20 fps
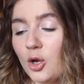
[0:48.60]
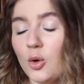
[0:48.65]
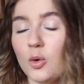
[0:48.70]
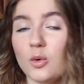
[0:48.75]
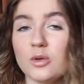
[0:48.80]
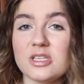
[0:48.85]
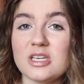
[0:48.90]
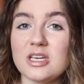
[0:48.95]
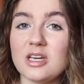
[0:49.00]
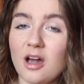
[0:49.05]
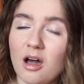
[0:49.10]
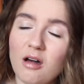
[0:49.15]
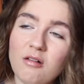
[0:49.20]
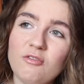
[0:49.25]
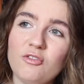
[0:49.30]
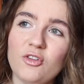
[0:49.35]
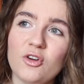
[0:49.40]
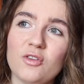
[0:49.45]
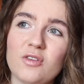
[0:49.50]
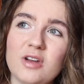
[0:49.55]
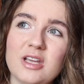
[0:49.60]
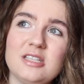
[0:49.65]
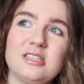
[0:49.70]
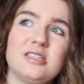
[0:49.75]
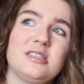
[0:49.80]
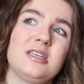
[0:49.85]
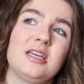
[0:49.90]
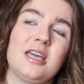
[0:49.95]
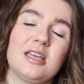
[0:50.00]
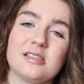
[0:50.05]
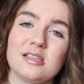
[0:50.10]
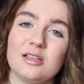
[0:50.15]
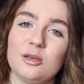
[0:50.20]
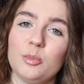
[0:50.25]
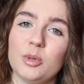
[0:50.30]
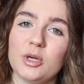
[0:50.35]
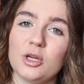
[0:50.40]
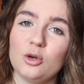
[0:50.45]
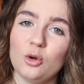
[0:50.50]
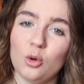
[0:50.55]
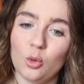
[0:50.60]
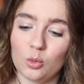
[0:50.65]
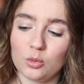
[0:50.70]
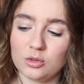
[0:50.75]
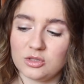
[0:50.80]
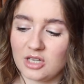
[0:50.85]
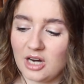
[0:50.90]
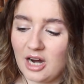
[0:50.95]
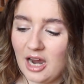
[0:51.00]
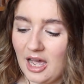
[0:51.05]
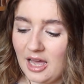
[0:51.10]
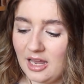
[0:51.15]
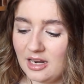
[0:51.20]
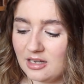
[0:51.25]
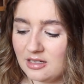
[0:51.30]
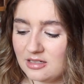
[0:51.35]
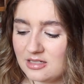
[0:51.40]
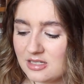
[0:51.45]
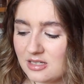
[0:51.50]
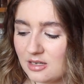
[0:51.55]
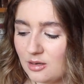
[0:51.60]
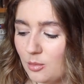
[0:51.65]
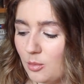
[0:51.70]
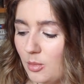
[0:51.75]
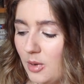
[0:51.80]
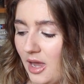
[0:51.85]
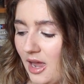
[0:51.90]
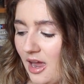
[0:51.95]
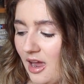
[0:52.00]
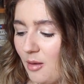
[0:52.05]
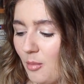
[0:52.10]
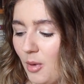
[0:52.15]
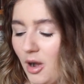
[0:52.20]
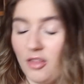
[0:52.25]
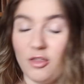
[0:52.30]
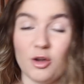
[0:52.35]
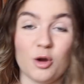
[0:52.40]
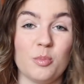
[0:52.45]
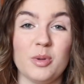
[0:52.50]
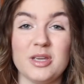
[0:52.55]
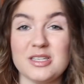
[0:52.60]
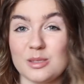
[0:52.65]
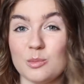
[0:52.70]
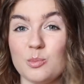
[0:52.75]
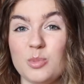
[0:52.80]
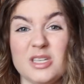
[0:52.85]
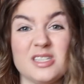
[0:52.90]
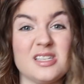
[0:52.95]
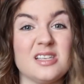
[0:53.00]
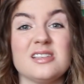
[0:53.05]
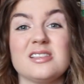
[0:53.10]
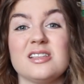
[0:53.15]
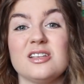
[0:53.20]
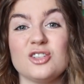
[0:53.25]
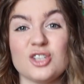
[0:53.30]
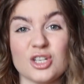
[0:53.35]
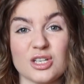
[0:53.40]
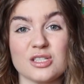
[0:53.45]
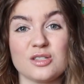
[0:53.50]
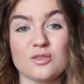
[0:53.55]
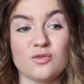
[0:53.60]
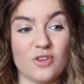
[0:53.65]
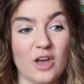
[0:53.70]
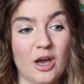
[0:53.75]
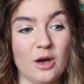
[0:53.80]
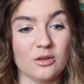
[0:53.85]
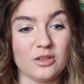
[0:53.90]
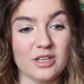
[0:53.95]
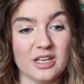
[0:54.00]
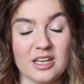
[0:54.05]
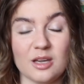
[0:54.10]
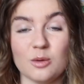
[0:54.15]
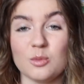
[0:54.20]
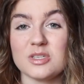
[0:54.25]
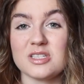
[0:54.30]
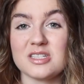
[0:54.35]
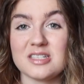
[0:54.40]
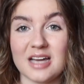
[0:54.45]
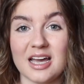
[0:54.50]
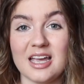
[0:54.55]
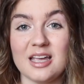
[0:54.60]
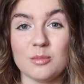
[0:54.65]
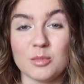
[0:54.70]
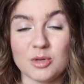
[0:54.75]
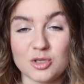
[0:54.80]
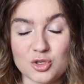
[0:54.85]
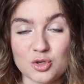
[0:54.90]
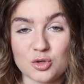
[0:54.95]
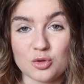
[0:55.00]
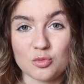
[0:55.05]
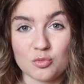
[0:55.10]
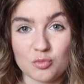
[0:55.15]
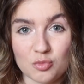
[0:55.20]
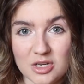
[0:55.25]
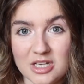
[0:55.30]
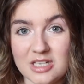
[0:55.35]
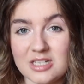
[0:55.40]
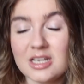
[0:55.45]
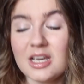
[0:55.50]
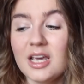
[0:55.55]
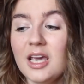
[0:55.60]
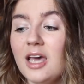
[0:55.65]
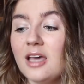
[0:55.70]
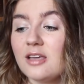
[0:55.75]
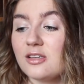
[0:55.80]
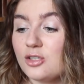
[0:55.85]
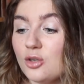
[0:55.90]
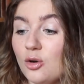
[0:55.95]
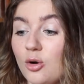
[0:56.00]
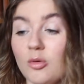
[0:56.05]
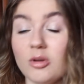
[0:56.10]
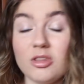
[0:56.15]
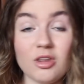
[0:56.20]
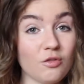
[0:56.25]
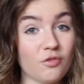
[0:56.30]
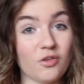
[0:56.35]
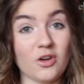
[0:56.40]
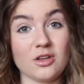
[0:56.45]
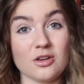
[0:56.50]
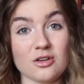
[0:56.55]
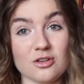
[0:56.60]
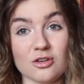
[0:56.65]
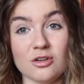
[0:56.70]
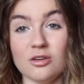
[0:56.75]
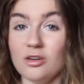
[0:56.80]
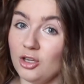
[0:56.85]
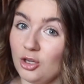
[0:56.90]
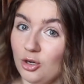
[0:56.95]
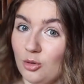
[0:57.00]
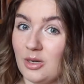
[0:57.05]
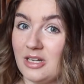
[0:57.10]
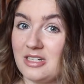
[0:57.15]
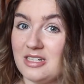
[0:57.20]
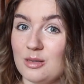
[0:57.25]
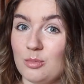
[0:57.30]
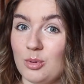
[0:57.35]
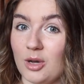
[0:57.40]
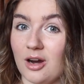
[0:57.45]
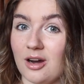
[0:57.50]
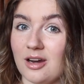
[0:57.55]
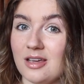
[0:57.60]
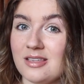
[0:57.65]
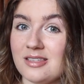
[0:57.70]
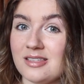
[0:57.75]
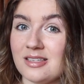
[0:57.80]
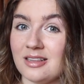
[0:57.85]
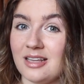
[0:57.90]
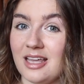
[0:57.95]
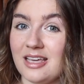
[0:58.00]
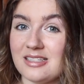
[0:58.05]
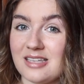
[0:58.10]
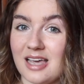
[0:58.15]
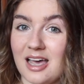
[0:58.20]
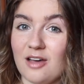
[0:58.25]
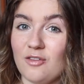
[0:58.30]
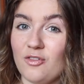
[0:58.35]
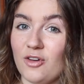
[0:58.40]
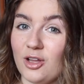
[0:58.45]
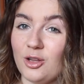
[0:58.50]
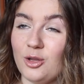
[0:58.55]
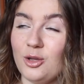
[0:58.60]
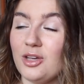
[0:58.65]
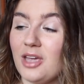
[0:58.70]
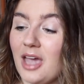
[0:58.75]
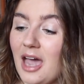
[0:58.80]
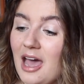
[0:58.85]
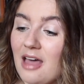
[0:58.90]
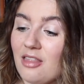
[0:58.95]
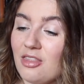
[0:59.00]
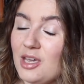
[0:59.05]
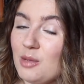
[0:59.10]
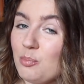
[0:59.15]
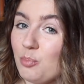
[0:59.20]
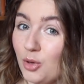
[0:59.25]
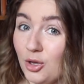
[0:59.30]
cozy comfort reads as it gets a little bit colder, and some other bits and pieces that just felt like it was time to read. So without further ado, you know what a TBR is. Let's have a look at the